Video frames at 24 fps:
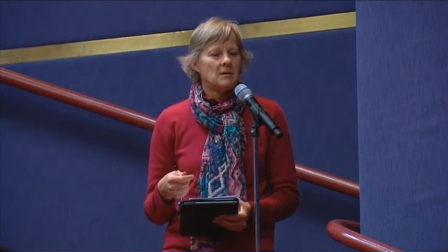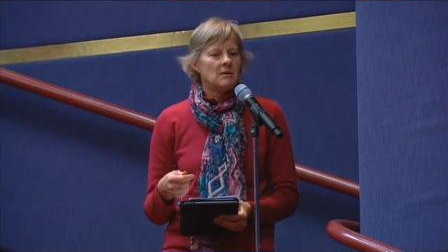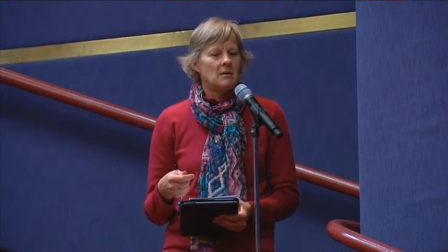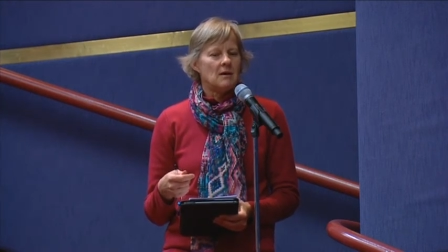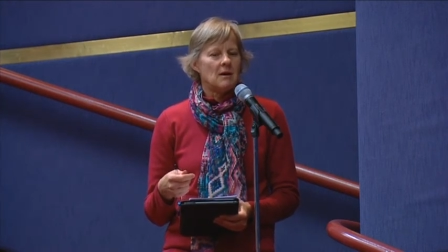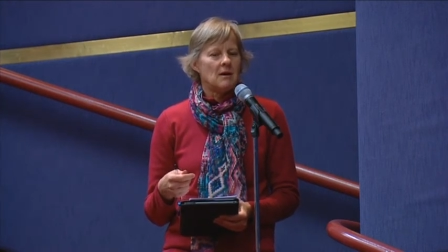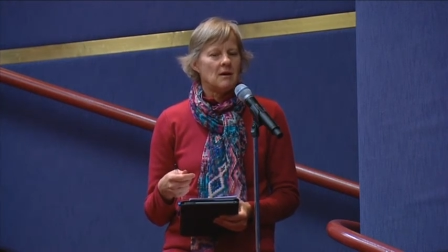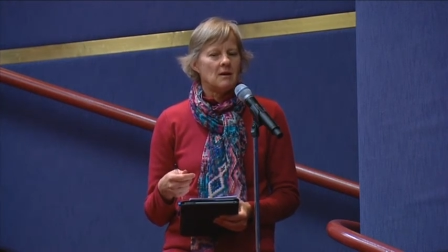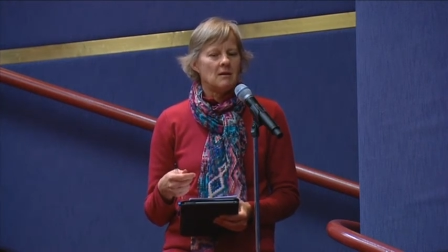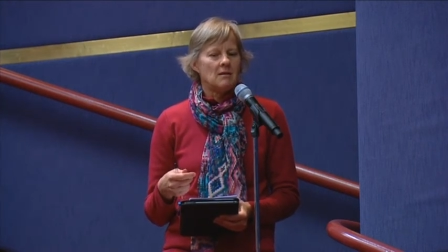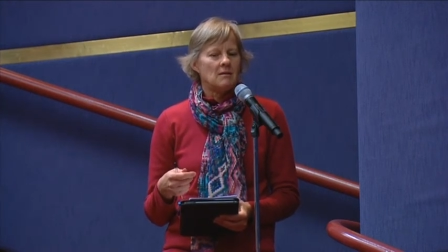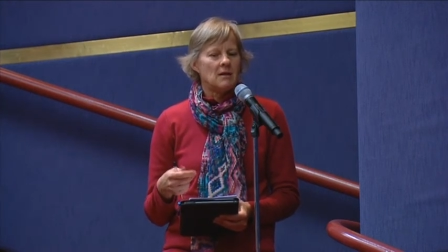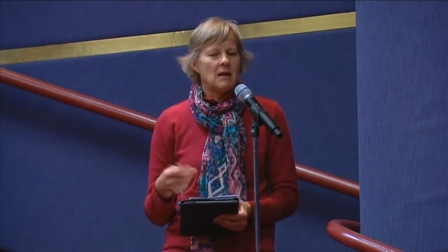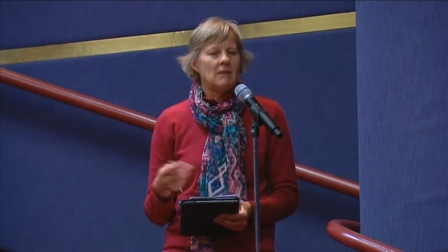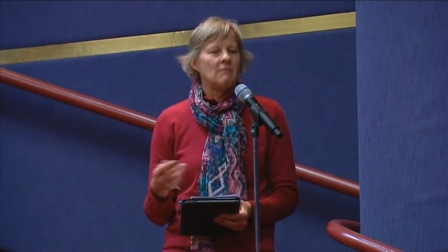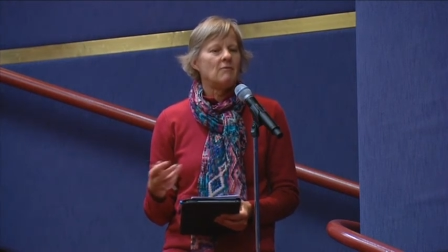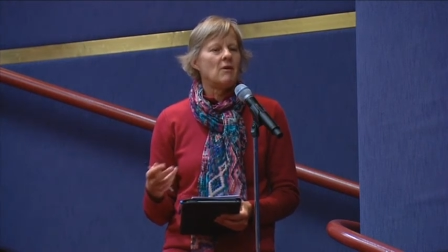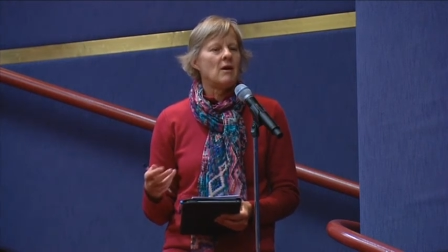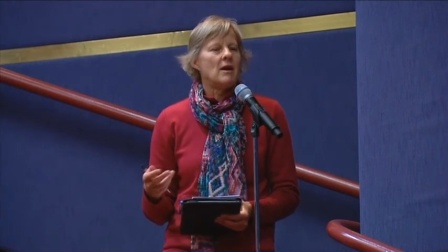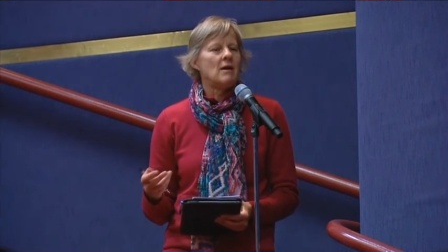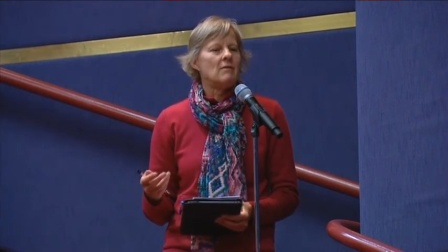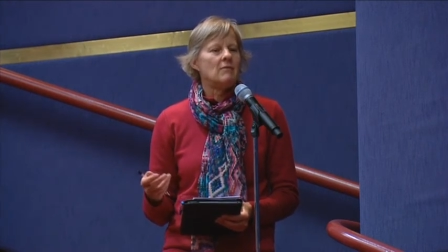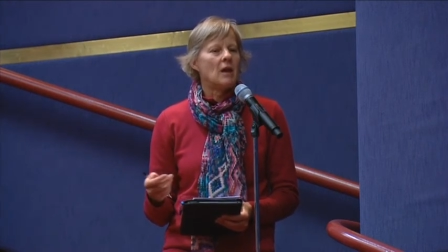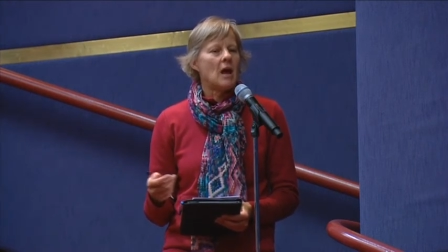uh, ever,
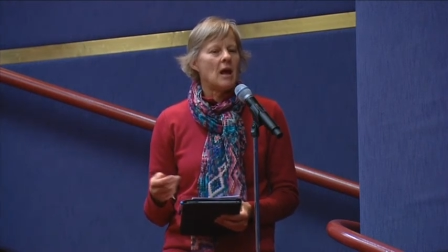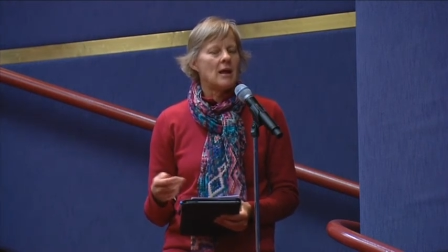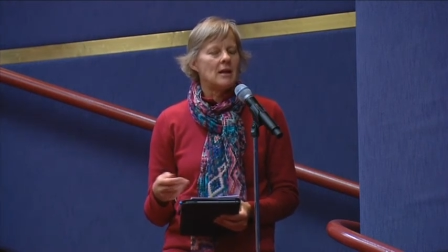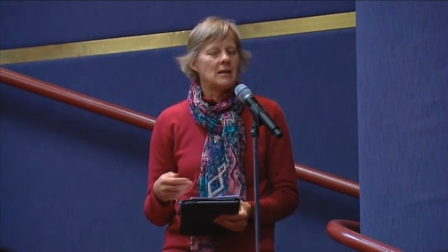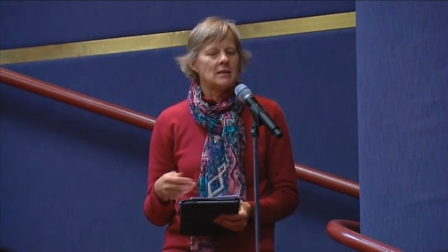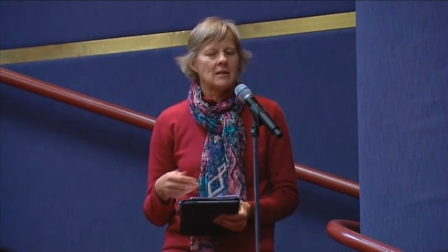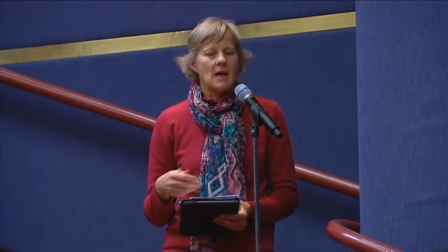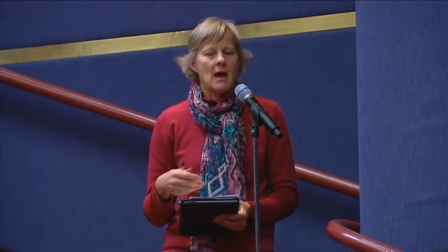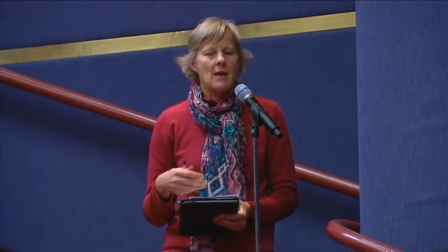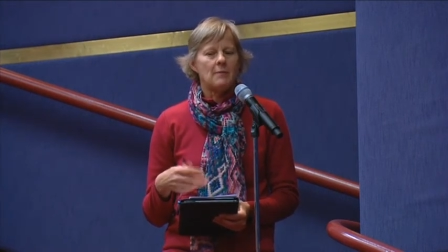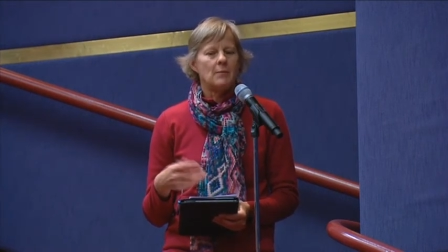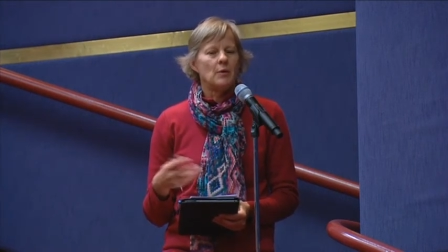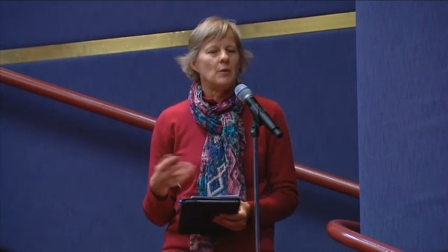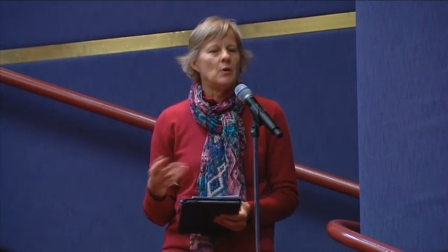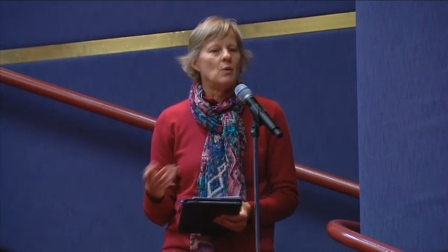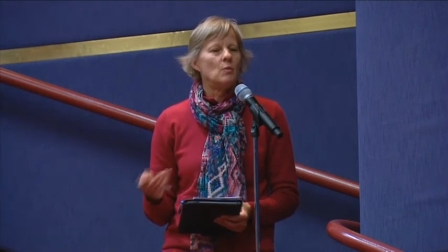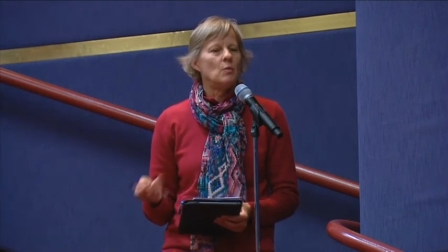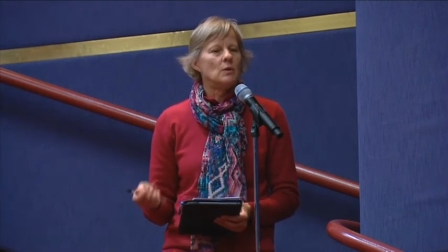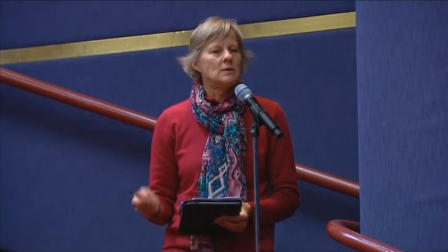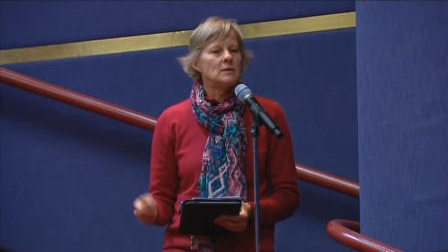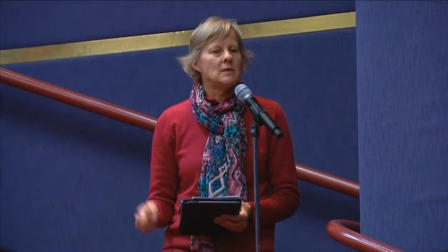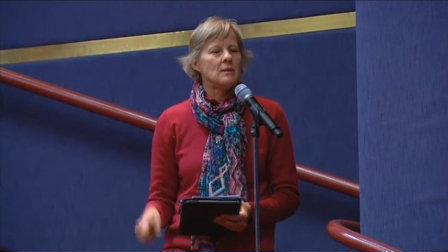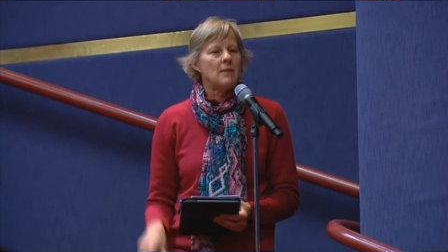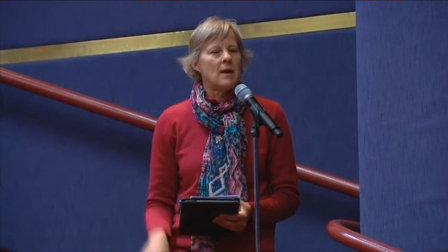ever likely to happen or
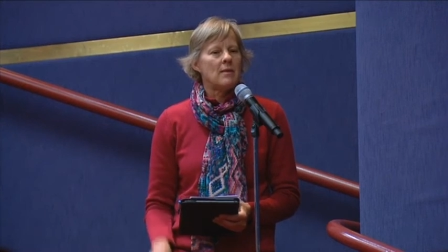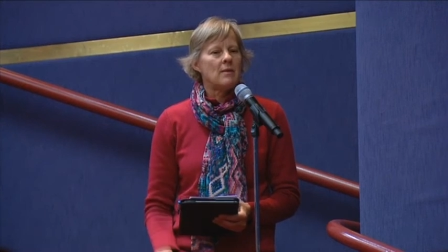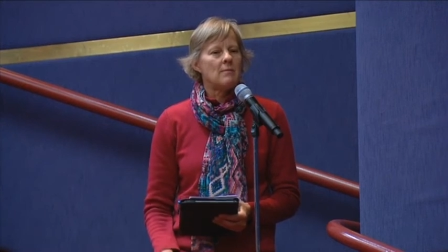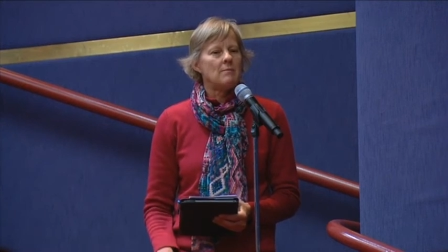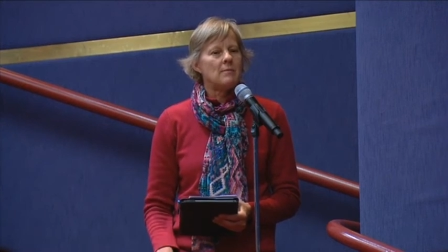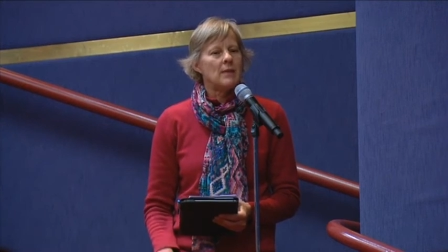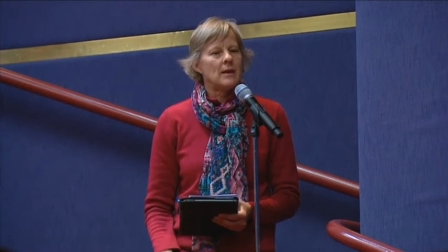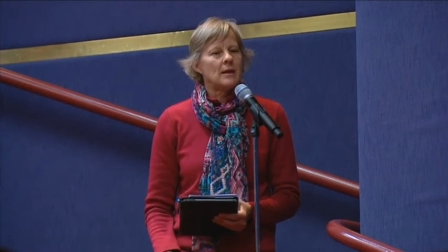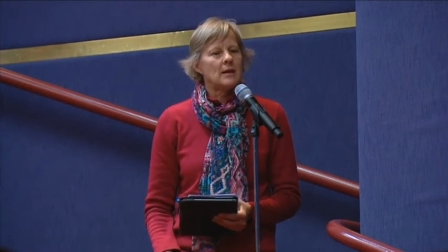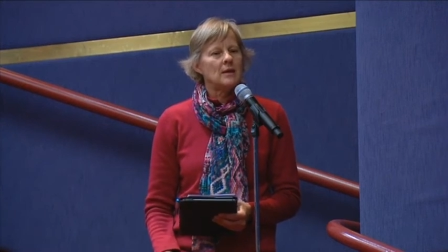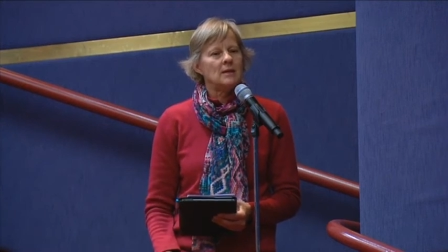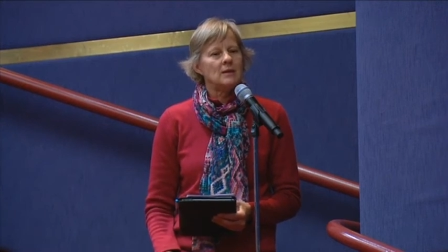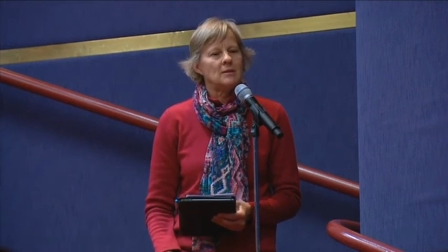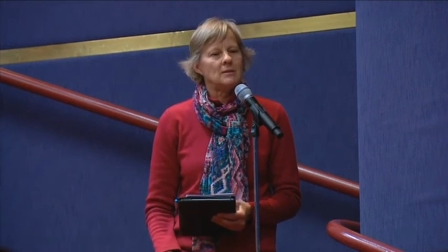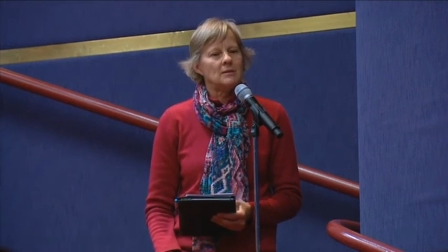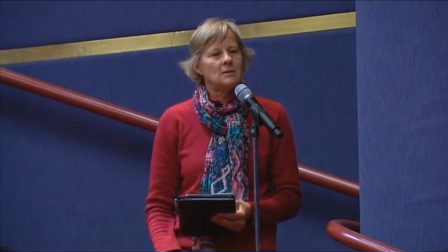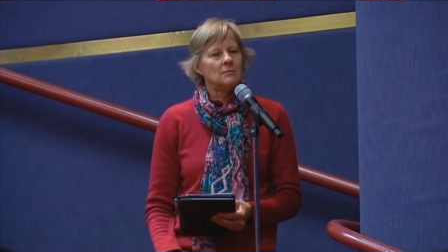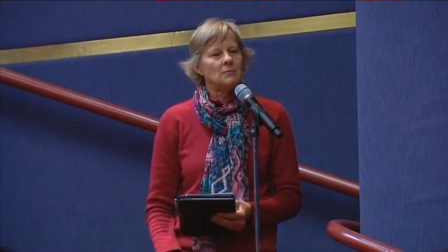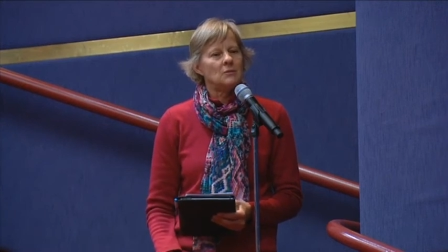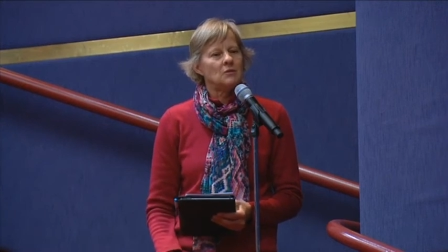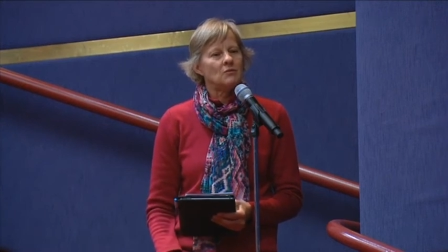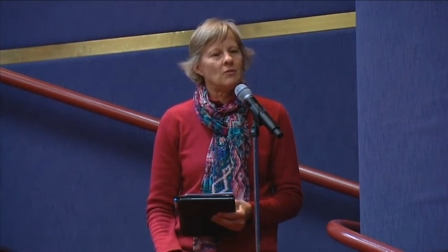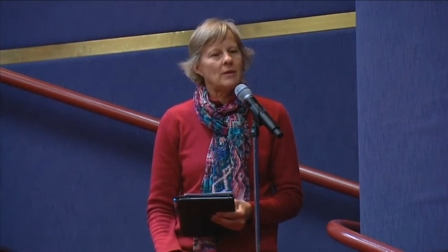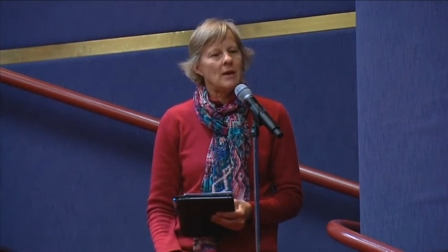what some other
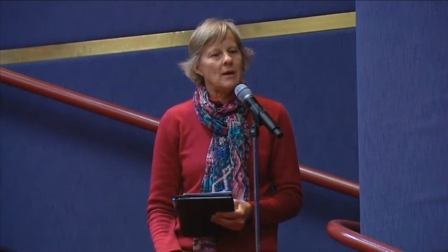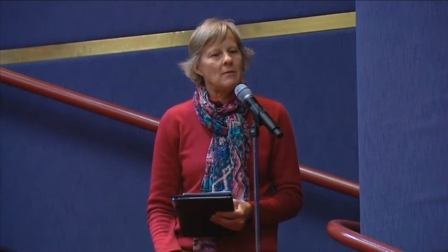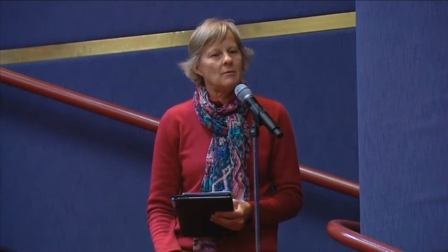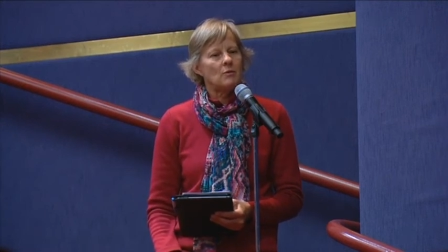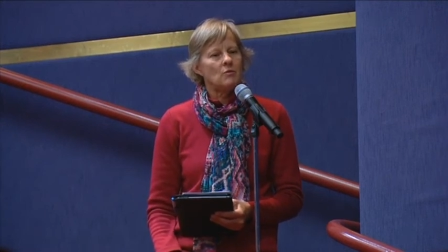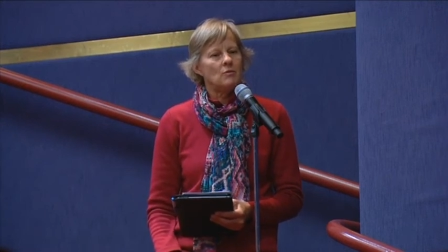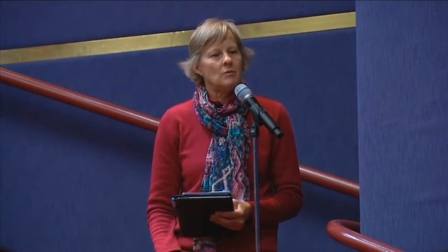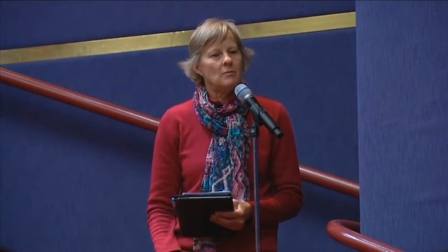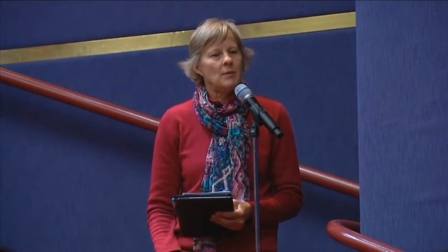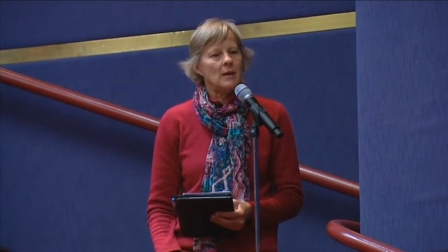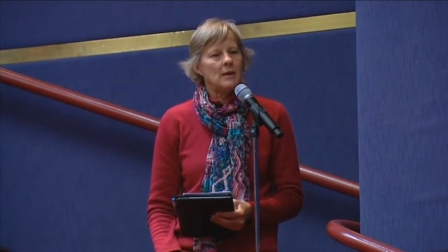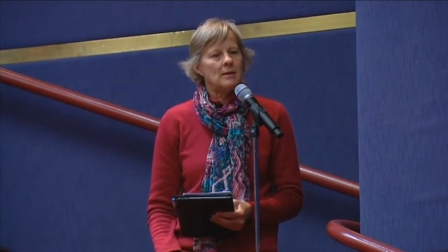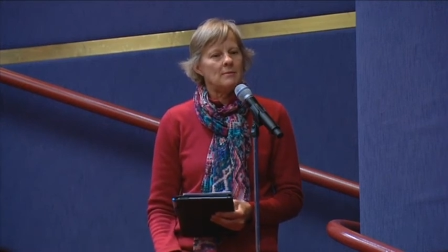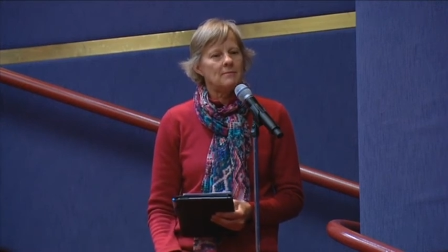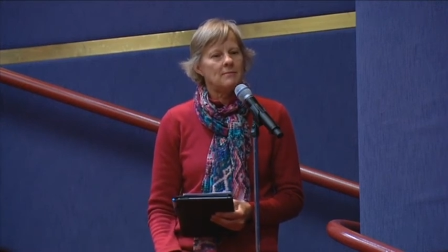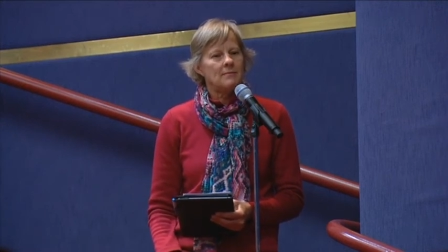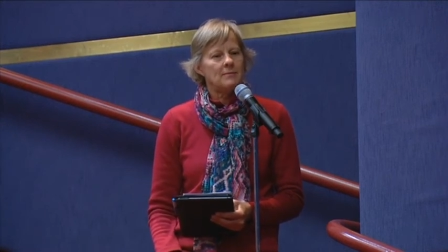mechanisms for that could be.